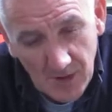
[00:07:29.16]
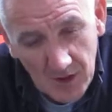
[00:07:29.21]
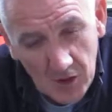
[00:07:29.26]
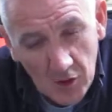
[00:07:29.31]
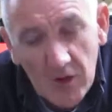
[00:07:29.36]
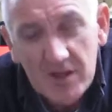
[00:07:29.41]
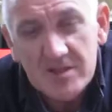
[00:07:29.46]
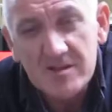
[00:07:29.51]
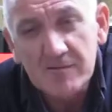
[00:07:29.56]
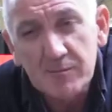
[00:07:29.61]

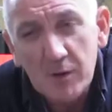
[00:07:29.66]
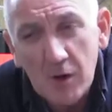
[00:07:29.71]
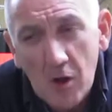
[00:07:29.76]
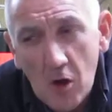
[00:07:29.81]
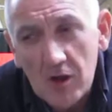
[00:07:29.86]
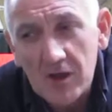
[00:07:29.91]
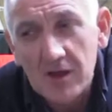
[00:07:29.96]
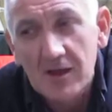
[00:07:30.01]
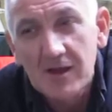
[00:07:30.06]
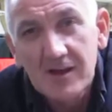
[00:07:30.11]
Creative
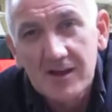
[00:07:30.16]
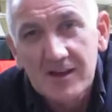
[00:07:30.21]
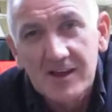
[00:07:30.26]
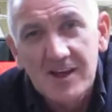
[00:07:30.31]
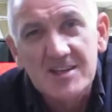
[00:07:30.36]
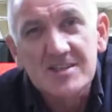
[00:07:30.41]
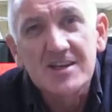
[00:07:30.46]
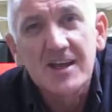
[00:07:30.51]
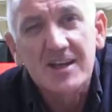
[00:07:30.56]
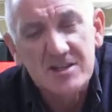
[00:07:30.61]
block
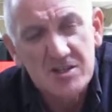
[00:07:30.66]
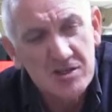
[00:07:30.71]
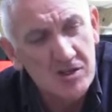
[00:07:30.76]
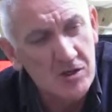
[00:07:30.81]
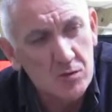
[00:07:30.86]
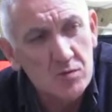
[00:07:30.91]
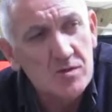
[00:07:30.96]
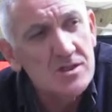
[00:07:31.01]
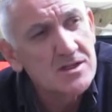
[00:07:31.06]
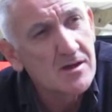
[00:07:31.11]
is an
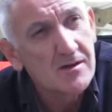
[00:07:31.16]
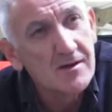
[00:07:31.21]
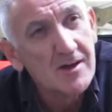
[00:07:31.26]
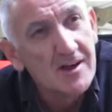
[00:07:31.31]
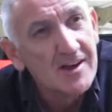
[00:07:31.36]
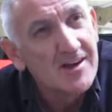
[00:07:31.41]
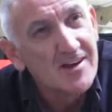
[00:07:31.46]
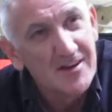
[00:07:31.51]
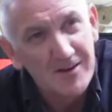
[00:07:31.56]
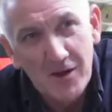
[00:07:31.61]
excuse.
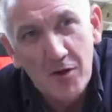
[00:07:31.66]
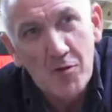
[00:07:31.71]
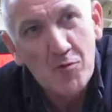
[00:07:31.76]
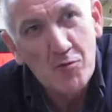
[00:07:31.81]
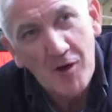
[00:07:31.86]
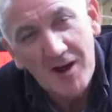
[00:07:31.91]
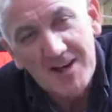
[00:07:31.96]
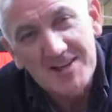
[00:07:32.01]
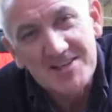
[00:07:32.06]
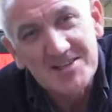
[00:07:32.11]
No
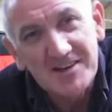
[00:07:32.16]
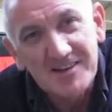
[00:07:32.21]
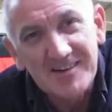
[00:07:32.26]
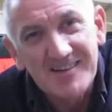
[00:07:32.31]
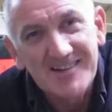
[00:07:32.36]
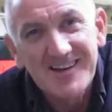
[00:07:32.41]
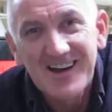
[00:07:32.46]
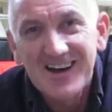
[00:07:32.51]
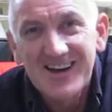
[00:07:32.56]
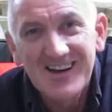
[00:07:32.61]
writer,
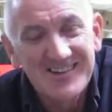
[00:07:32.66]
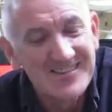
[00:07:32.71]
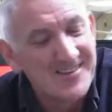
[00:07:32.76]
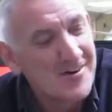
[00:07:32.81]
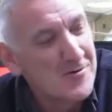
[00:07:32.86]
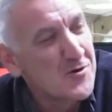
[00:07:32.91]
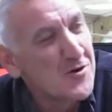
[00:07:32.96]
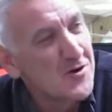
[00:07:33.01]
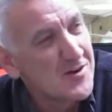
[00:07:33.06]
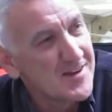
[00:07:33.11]

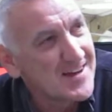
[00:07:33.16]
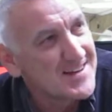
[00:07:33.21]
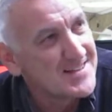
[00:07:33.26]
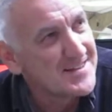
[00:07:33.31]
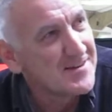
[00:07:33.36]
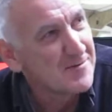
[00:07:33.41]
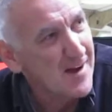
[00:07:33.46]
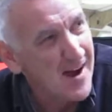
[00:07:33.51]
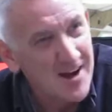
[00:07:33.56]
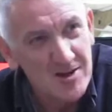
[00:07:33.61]
no
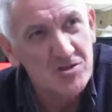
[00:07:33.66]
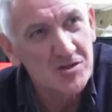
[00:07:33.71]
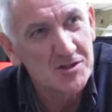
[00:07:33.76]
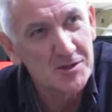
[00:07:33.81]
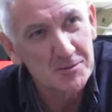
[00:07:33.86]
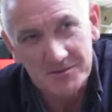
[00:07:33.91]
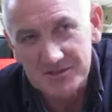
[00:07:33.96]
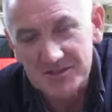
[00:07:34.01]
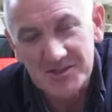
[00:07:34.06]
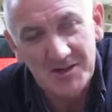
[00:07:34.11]
creative actually
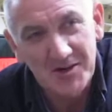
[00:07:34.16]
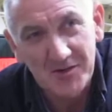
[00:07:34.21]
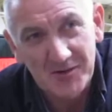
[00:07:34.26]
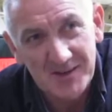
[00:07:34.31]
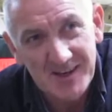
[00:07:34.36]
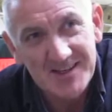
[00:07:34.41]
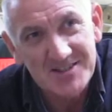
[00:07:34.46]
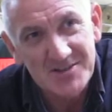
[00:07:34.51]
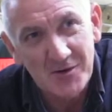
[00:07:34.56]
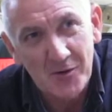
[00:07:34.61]
wants to
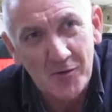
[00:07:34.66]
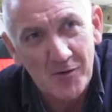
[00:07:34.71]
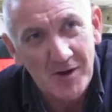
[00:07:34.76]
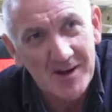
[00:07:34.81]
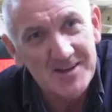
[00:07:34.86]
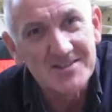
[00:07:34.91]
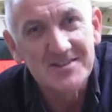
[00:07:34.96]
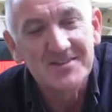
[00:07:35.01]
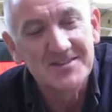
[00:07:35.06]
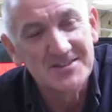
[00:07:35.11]
create or
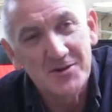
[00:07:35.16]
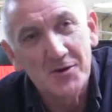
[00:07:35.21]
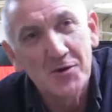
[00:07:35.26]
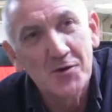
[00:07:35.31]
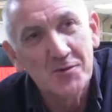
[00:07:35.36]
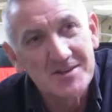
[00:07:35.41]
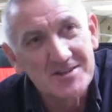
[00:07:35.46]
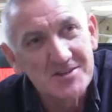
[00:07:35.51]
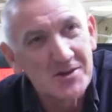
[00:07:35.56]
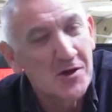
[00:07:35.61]
write. There's
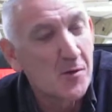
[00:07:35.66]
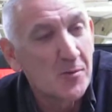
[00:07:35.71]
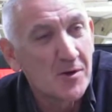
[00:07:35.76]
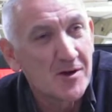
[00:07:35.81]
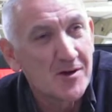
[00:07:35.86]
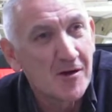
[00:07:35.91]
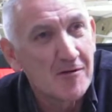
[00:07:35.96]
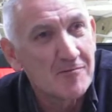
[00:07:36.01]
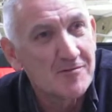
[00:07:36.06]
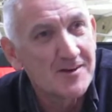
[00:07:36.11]
always a cup of
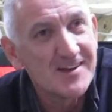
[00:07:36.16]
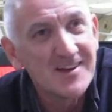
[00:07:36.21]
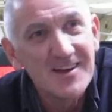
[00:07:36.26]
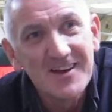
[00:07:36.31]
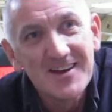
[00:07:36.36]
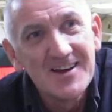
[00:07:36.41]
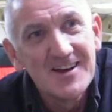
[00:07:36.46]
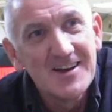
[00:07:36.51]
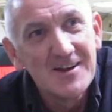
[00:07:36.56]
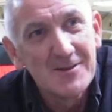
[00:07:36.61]
coffee.
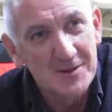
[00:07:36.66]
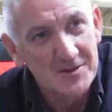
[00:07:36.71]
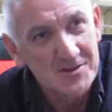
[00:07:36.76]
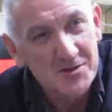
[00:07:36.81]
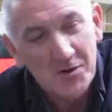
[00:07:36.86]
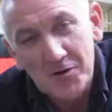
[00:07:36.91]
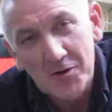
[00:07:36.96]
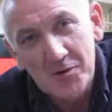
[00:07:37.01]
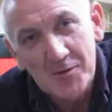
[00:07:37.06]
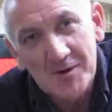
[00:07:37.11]
There's
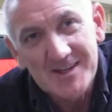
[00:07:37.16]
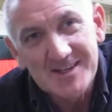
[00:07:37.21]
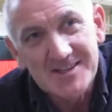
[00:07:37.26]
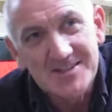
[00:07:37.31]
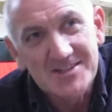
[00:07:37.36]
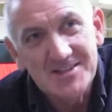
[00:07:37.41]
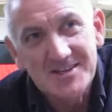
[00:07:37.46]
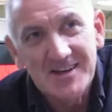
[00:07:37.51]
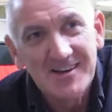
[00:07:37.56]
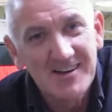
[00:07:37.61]

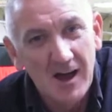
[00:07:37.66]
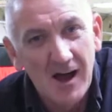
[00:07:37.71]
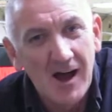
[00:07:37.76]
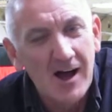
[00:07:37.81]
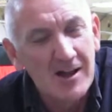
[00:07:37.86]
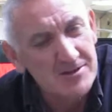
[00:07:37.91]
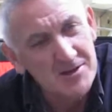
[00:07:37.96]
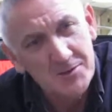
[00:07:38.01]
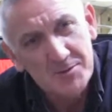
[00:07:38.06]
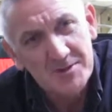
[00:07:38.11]
always,
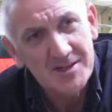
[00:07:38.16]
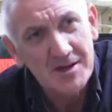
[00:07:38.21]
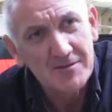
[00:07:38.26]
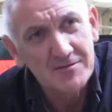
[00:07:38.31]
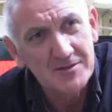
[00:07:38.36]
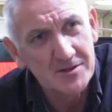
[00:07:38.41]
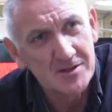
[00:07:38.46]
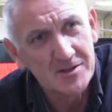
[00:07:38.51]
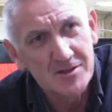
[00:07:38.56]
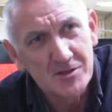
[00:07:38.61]
I'll do it
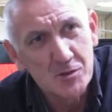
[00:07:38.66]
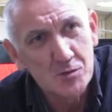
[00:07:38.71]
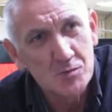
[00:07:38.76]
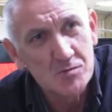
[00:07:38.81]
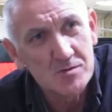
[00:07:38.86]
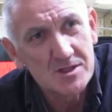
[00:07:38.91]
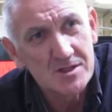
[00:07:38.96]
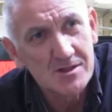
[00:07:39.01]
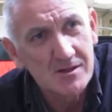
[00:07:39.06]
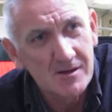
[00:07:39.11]
after the
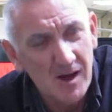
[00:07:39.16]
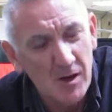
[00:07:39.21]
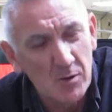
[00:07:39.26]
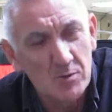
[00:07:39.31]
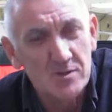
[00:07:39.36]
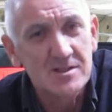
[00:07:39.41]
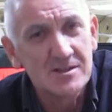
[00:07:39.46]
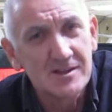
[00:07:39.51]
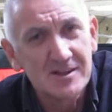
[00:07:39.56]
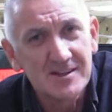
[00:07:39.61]
news. Oh,
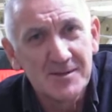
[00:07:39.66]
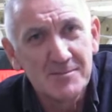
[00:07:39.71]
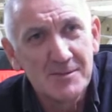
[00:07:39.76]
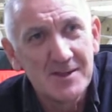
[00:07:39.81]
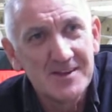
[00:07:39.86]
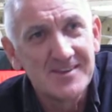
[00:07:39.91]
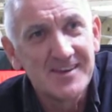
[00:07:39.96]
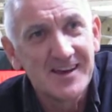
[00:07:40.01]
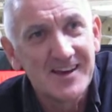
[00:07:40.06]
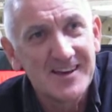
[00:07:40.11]
it's nearly
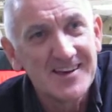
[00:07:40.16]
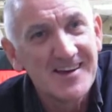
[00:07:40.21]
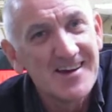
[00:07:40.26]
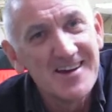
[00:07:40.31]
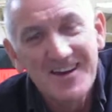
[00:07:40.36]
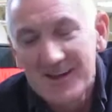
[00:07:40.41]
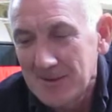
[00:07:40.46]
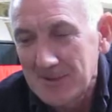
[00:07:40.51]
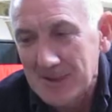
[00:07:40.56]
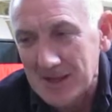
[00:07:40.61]
midday.
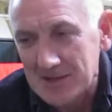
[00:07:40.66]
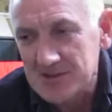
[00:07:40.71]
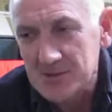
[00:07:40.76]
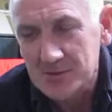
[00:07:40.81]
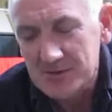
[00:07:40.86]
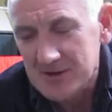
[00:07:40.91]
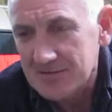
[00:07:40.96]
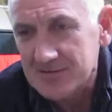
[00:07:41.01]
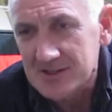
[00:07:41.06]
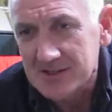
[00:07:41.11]
I'll do
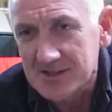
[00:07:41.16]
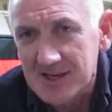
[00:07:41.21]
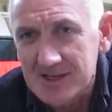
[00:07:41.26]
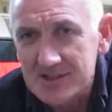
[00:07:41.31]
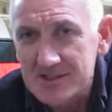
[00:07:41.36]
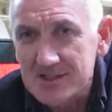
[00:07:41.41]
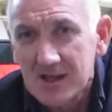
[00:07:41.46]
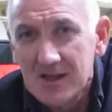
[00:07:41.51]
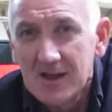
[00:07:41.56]
it after that.